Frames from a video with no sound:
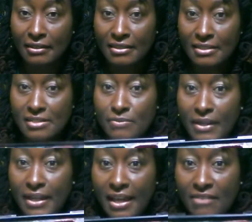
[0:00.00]
this is what
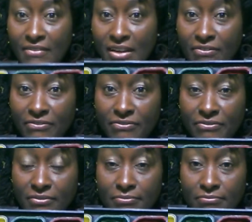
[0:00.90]
I have. I've
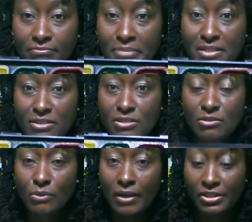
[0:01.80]
been
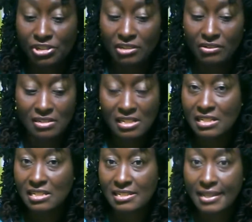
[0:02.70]
gouaching
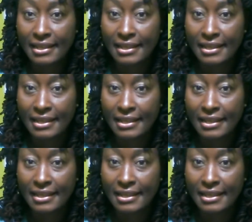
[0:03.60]
since